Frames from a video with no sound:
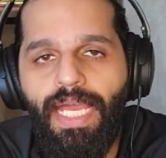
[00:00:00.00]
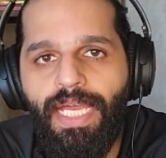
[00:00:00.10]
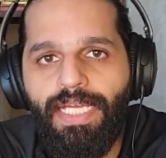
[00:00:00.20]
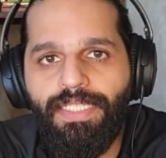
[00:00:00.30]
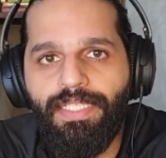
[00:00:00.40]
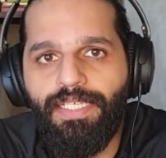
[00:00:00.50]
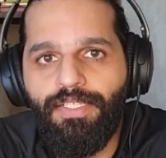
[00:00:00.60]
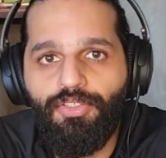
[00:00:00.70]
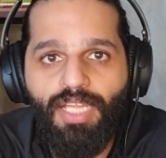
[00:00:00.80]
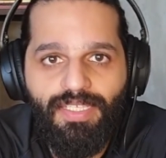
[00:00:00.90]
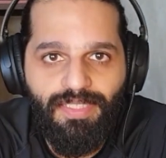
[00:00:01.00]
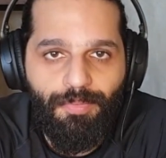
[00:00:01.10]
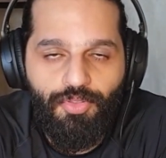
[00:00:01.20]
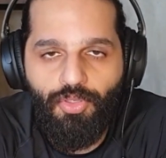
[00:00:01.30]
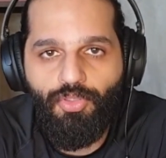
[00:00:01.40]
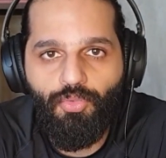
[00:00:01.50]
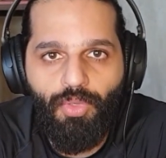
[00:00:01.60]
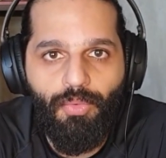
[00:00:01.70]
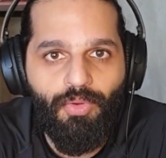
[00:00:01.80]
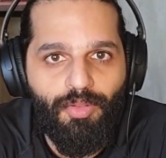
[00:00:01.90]
And in today's
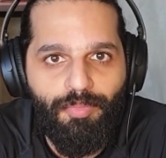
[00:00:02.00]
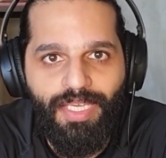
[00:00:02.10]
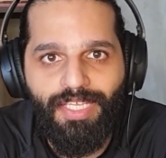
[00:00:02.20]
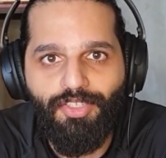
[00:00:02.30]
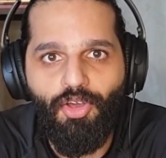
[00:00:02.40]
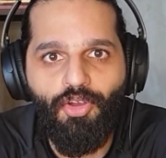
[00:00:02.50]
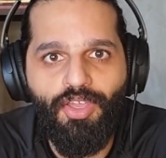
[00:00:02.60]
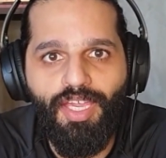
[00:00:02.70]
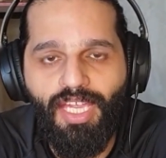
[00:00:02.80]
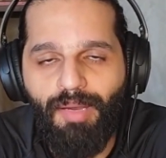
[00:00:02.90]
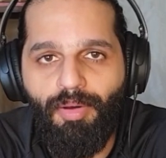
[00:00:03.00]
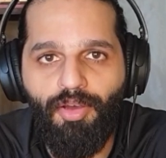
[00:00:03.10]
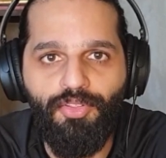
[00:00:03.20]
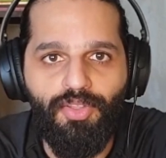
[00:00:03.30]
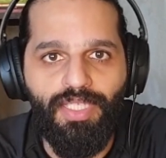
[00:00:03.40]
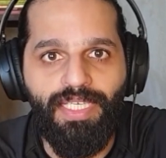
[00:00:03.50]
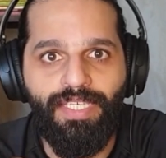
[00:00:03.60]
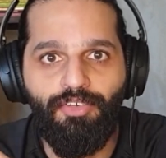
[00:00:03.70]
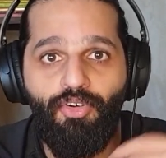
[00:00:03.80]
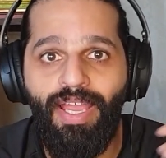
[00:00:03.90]
episode, we will be talking about
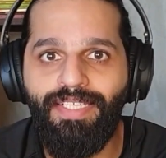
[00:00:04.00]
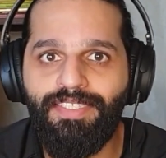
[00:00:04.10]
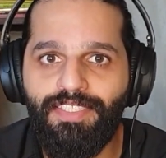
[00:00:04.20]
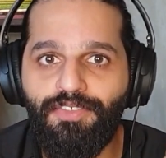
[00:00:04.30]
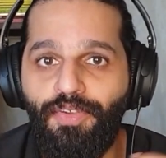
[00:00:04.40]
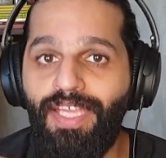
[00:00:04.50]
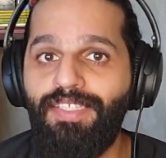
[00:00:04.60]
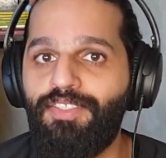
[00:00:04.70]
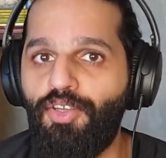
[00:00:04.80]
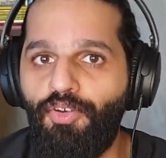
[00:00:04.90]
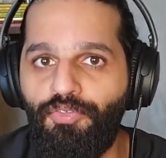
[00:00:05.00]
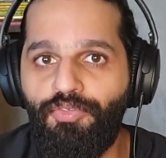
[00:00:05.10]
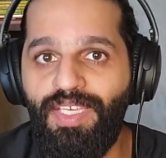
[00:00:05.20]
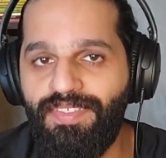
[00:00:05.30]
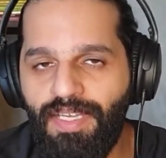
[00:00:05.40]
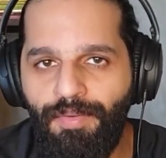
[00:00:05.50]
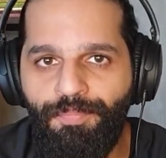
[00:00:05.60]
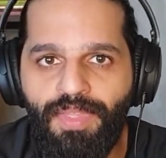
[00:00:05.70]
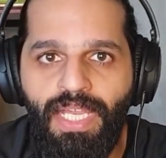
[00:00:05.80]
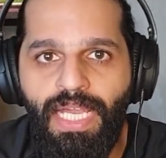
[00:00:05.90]
the Great Sphinx of
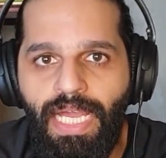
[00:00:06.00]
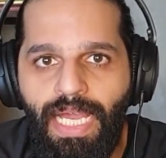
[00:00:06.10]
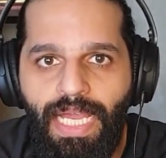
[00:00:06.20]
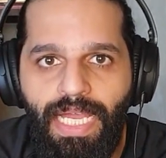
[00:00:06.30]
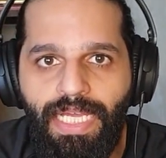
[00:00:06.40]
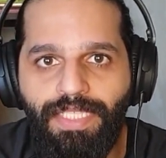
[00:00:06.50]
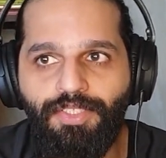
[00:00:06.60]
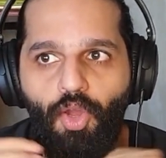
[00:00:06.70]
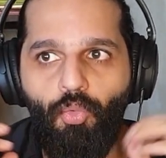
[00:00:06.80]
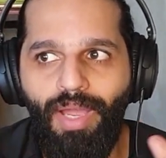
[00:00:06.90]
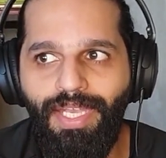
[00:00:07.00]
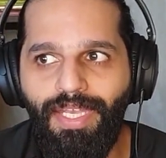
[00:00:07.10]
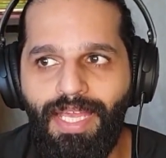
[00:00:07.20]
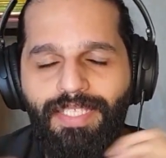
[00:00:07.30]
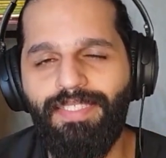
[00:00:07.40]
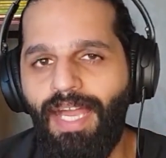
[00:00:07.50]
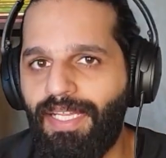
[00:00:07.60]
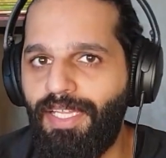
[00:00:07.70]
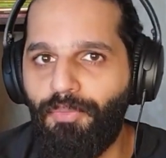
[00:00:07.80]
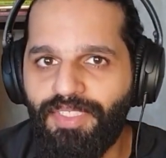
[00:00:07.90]
Giza and when
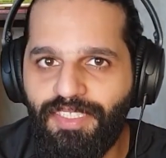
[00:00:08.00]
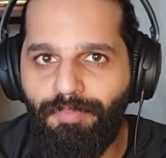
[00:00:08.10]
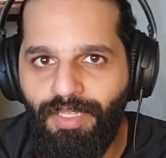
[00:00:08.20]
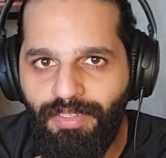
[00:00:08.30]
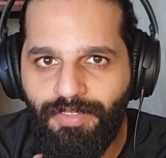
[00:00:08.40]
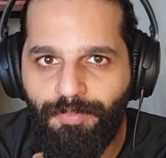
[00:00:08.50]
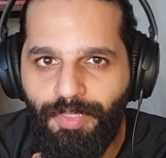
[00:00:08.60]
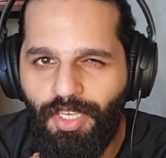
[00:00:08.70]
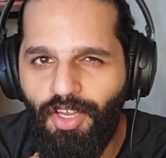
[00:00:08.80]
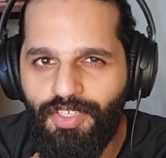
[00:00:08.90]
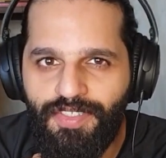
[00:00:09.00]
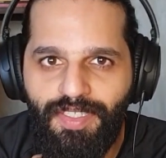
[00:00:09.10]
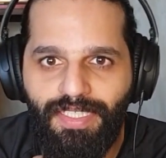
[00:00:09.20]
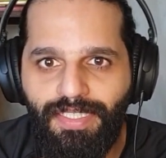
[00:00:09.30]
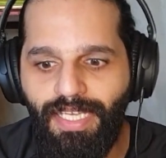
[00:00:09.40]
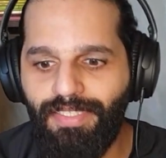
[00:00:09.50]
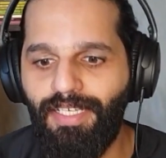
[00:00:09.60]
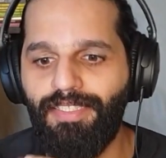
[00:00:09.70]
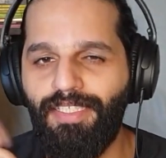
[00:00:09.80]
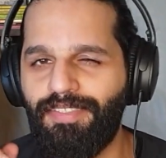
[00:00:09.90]
exactly was it built, because the
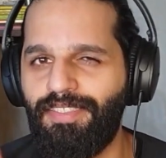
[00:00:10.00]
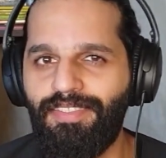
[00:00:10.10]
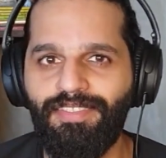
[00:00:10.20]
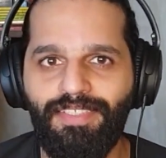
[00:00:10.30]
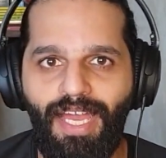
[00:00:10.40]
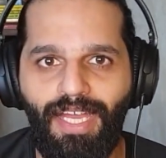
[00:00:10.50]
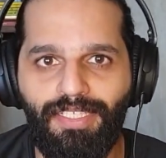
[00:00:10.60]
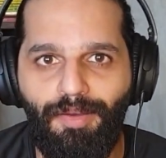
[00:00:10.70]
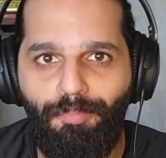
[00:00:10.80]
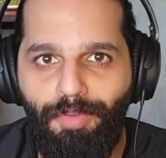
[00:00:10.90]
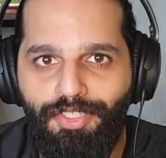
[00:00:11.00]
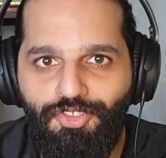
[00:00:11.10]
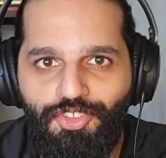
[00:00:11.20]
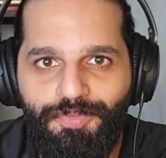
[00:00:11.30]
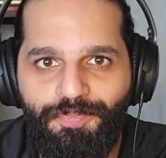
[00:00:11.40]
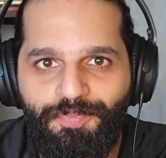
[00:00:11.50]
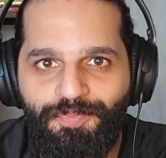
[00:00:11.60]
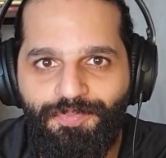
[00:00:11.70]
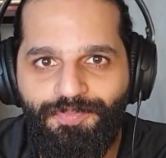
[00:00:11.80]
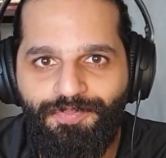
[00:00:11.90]
data doesn't add up much.
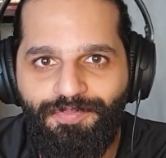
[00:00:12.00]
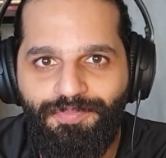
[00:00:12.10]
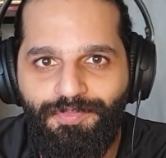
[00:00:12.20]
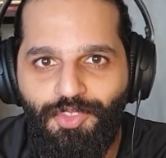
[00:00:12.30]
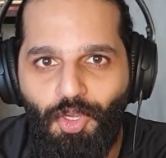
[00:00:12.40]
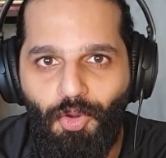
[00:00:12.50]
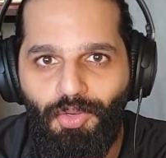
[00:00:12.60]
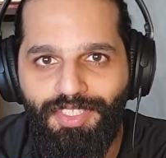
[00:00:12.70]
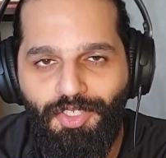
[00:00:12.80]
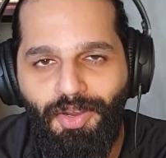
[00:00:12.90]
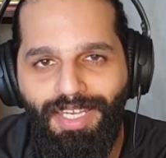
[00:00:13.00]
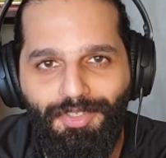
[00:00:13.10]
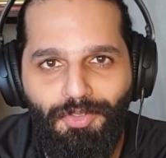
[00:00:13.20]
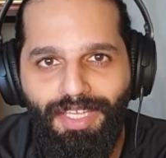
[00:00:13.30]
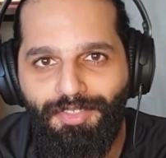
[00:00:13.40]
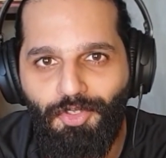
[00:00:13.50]
So let's go ahead and do the